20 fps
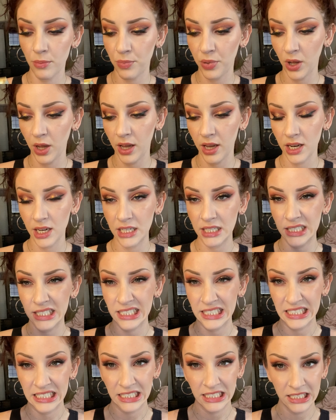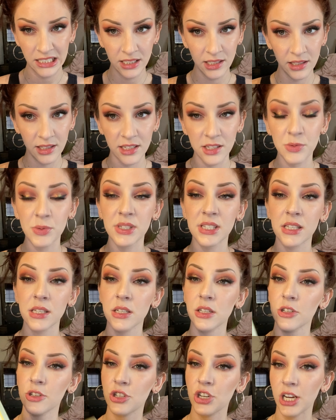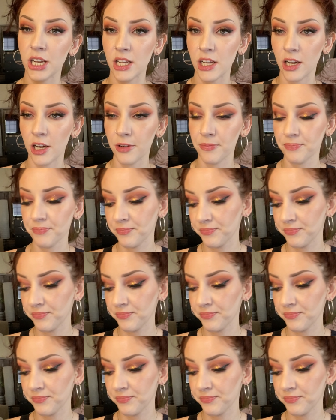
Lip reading: but this was a little trickier.